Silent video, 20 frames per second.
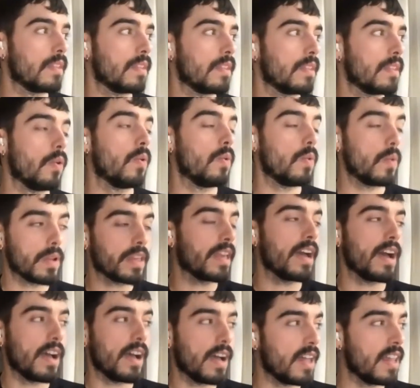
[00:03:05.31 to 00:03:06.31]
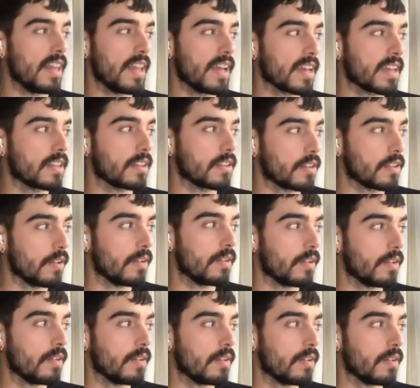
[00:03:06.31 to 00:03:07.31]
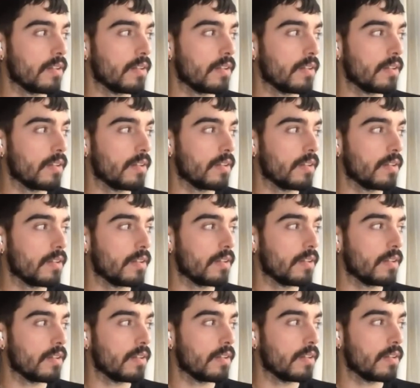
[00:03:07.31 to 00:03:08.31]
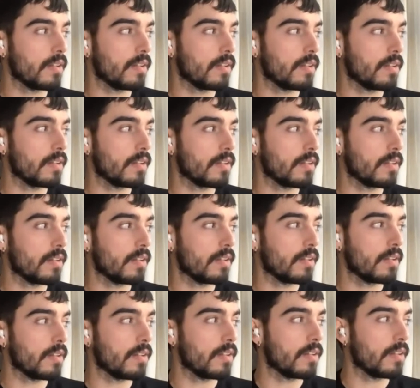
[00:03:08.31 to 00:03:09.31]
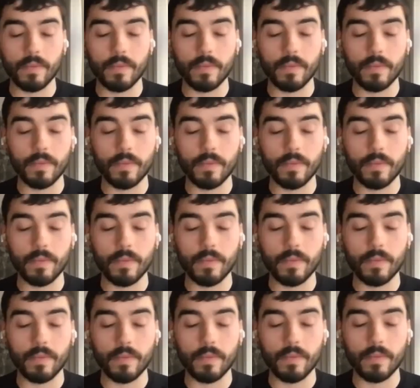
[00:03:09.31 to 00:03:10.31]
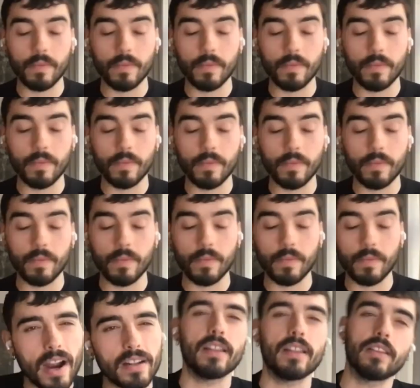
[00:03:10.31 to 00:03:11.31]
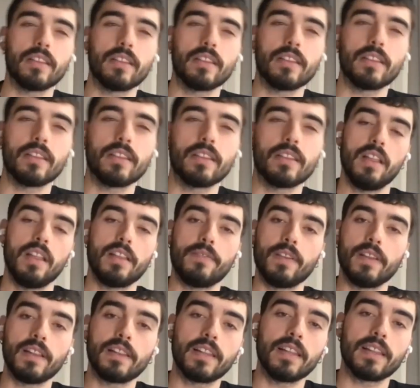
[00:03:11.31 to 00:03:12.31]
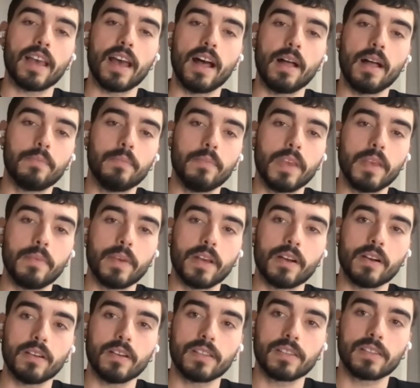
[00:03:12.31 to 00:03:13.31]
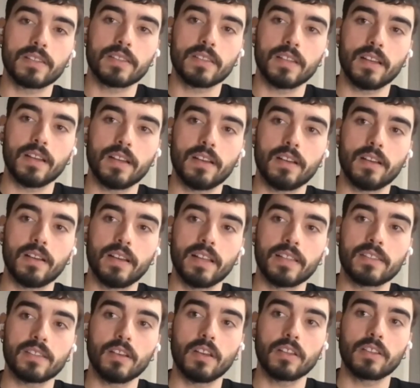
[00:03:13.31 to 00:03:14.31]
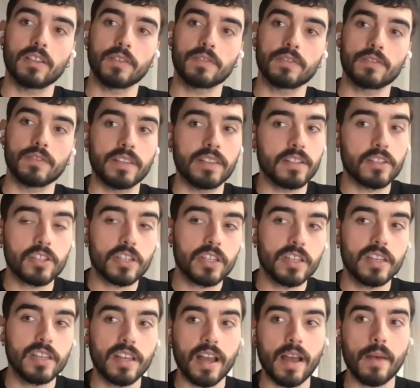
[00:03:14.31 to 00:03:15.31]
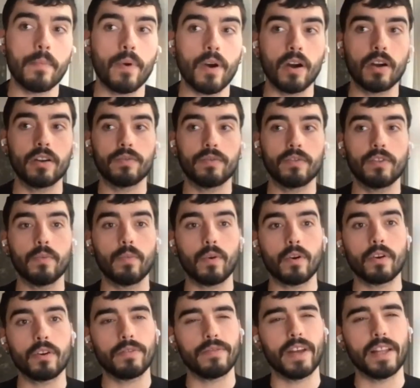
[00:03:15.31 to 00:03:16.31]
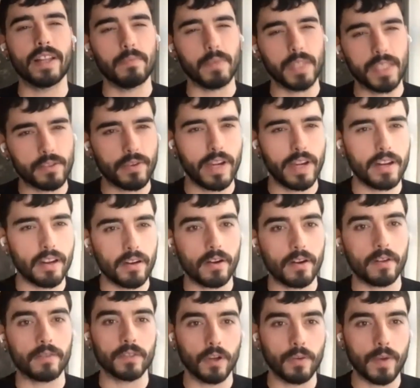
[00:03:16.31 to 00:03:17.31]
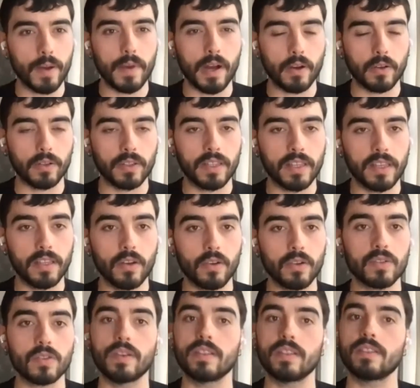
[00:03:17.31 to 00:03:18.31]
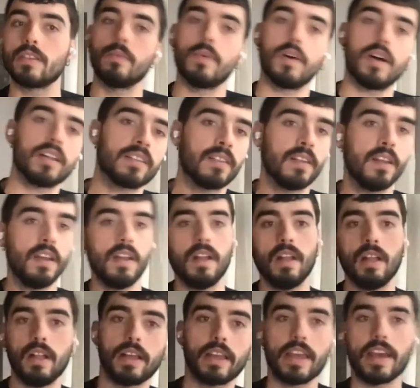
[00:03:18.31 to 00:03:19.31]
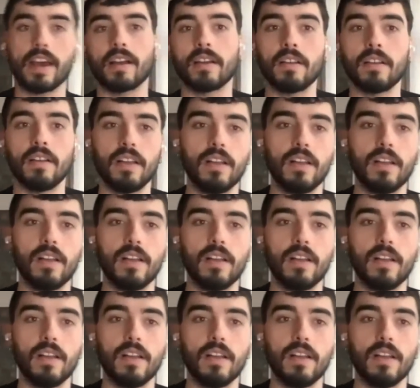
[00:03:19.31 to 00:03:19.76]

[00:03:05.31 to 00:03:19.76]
so yeah like the, the, this first job is more about like getting inspired and the second it helped me because uh, it's a lot of strategy. I'm part of the board of administrator of Trauma Bar und Kino, so it's about, yeah.